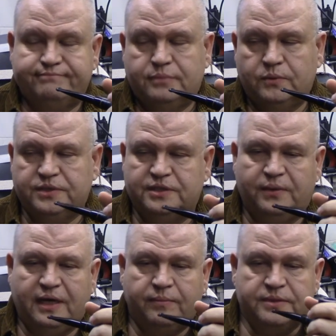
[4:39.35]
But we'll see
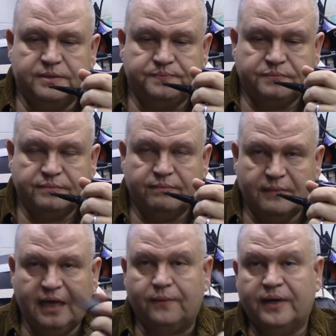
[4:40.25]
what happens.
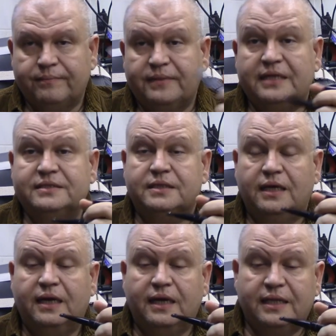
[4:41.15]
Anyway, that's
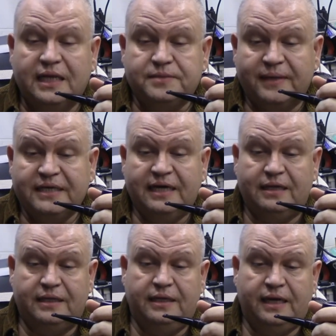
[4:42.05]
that's my
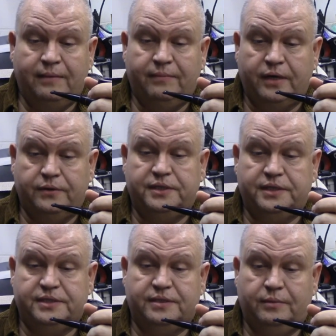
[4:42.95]
daily and my
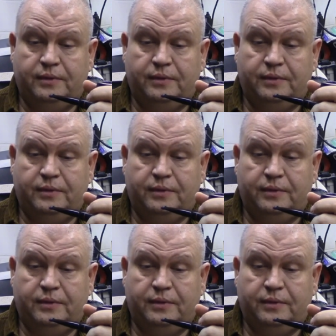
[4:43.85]
OTC.